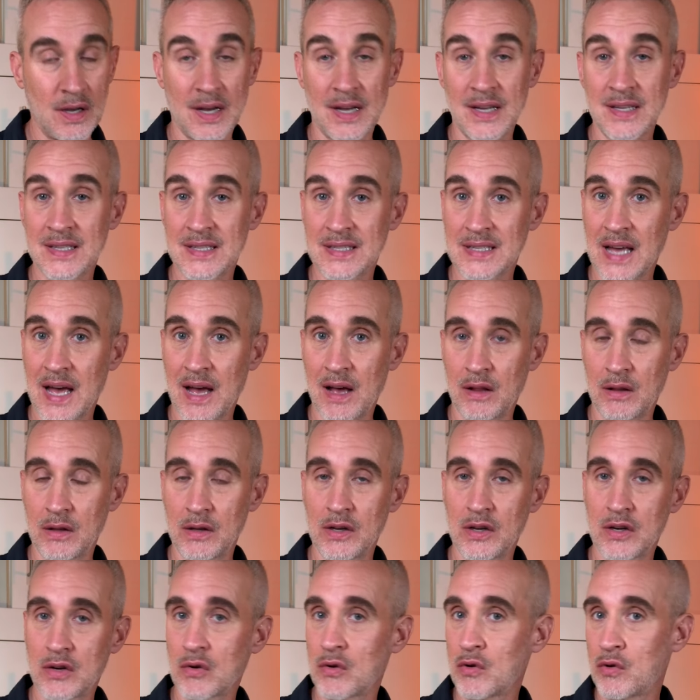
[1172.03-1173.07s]

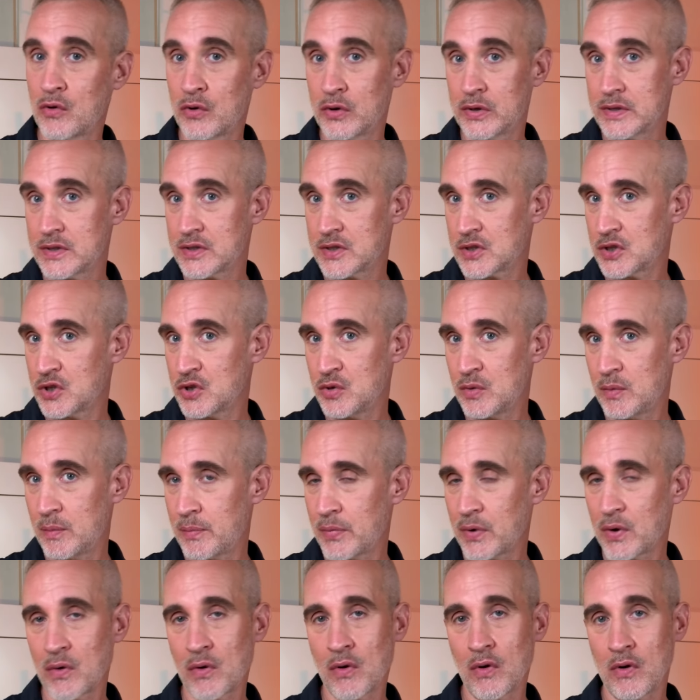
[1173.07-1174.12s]
salad or a soup
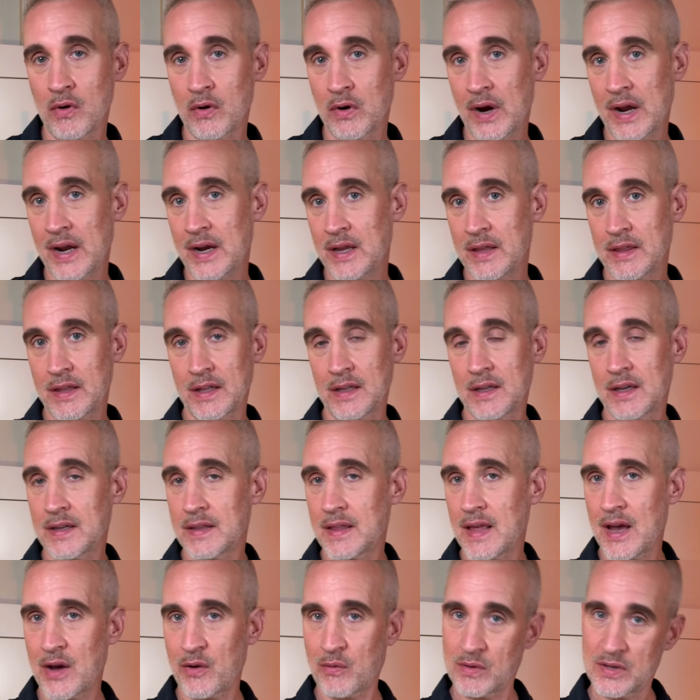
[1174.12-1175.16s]
or anything like
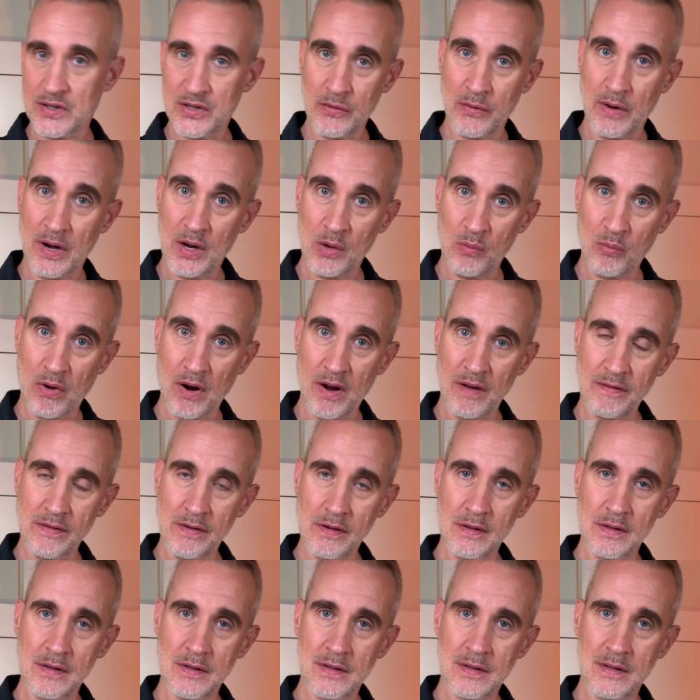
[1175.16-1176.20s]
that. Was there any
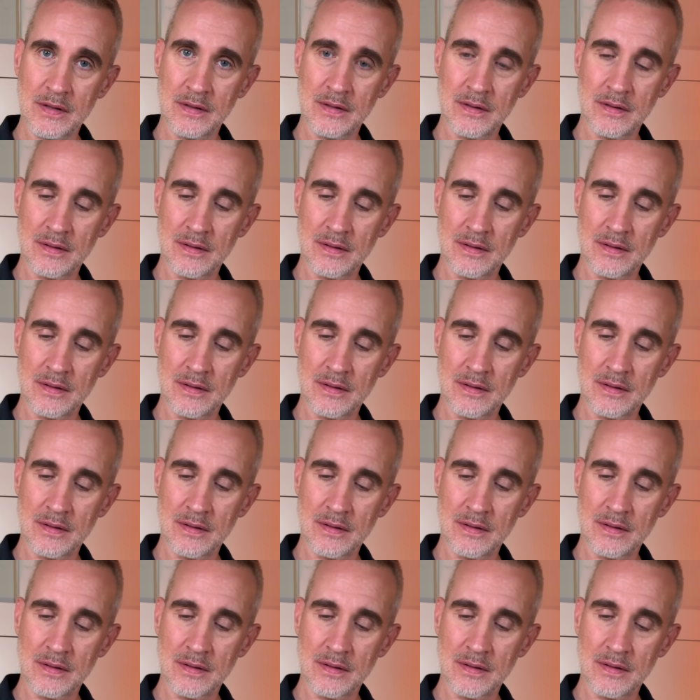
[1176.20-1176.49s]
preference?